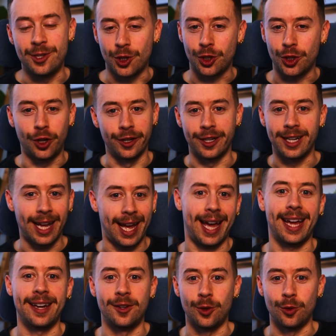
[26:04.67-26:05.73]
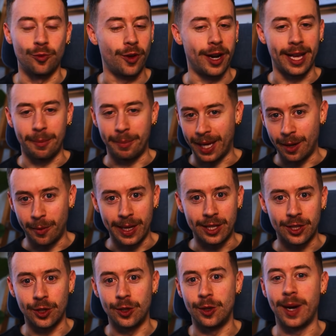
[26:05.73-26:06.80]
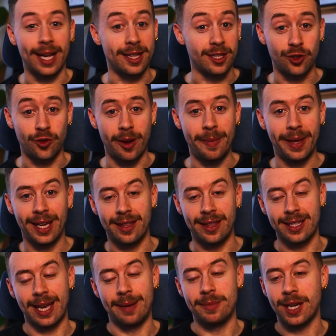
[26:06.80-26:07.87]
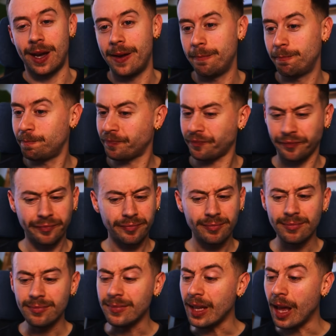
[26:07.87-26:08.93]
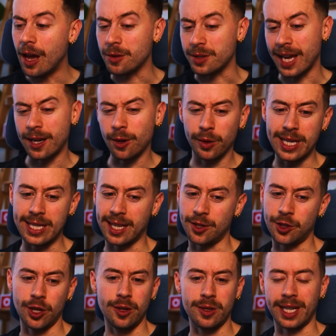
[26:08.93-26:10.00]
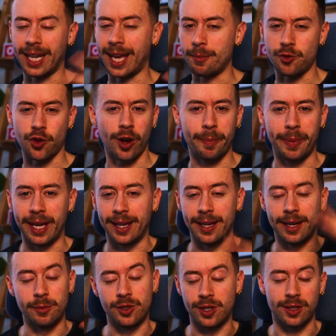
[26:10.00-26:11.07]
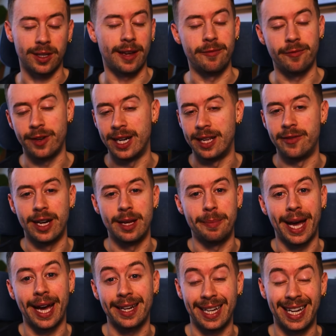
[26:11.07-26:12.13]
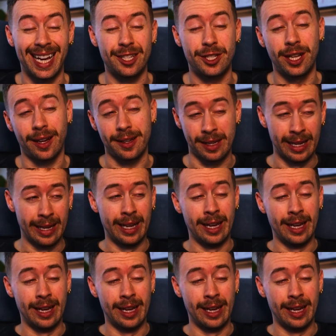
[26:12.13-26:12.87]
just couldn't handle running PoE 2 and streaming at the same time. I was getting all these issues and it kept dropping, and it was just like really, really bad. And it actually like